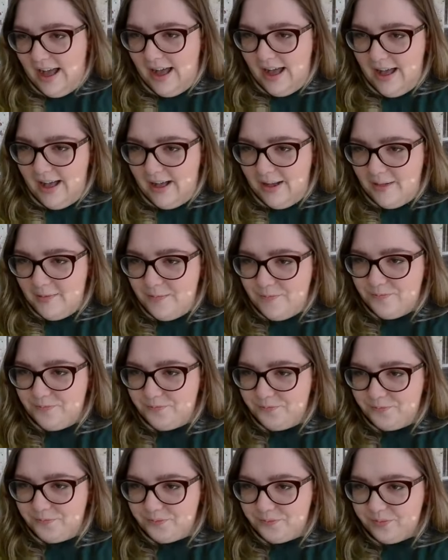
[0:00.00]

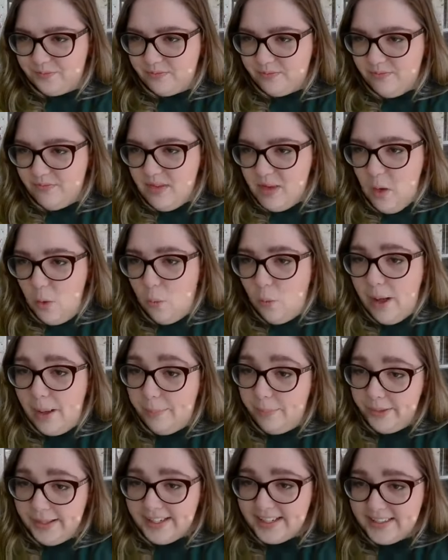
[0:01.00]

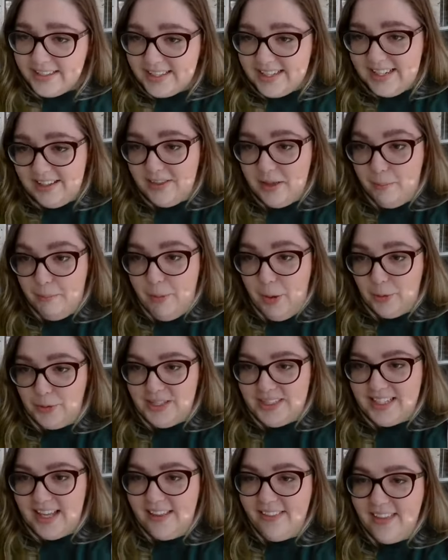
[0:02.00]
What plants need the
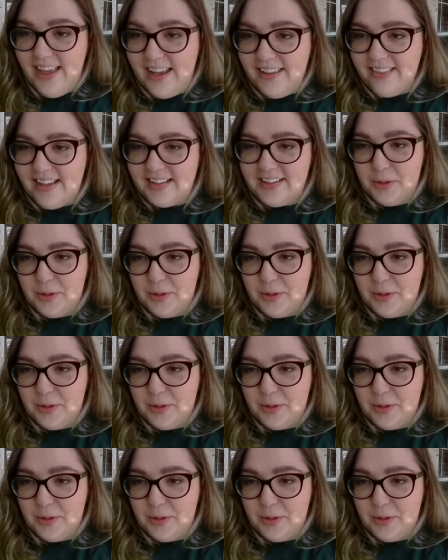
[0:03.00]
most sunlight?